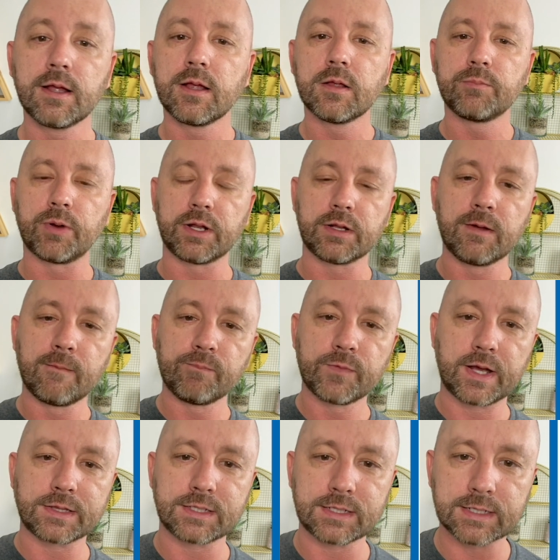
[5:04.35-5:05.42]
But
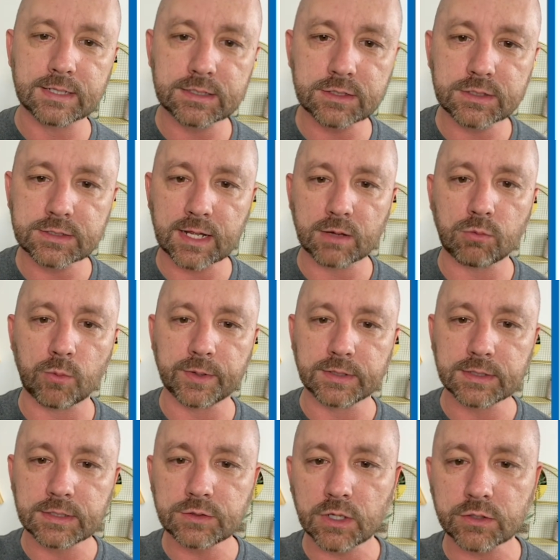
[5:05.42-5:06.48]
at the end of the day, what we
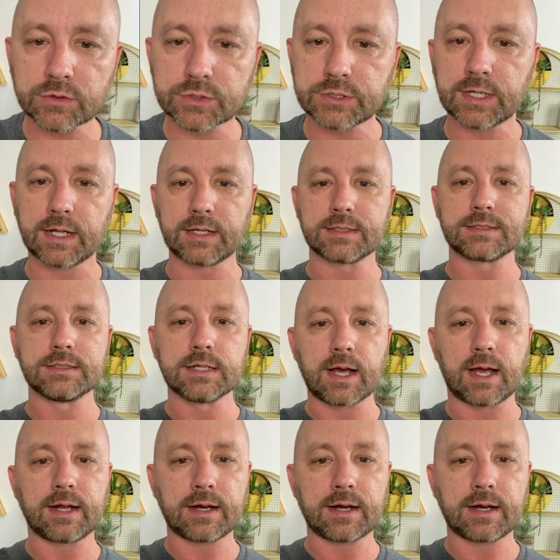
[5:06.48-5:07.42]
need to understand is not